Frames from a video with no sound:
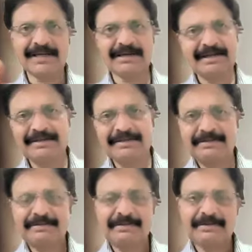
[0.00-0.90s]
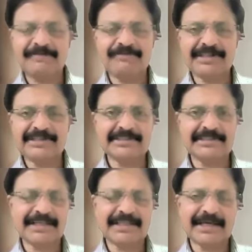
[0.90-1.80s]
there are
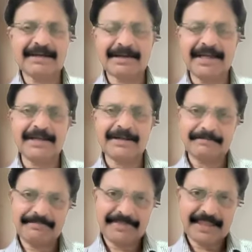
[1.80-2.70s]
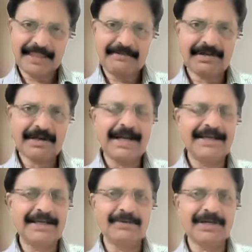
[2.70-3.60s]
differences are there, like your
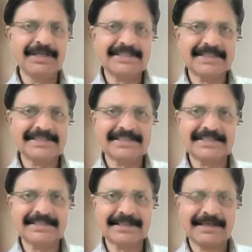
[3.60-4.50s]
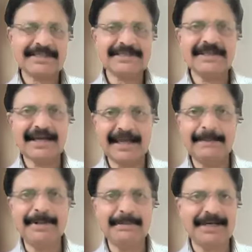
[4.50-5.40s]
anticholinesterase actually
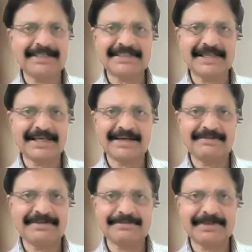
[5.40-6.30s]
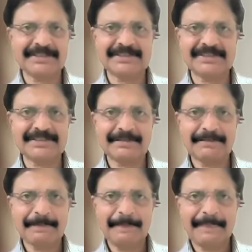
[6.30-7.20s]
help in myasthenia gravis patients,
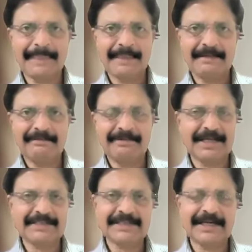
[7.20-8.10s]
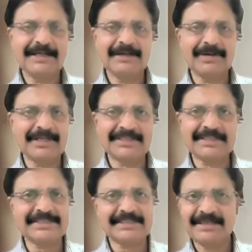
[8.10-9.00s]
whereas
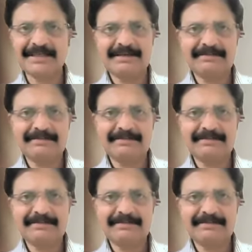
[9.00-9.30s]
anticholinesterase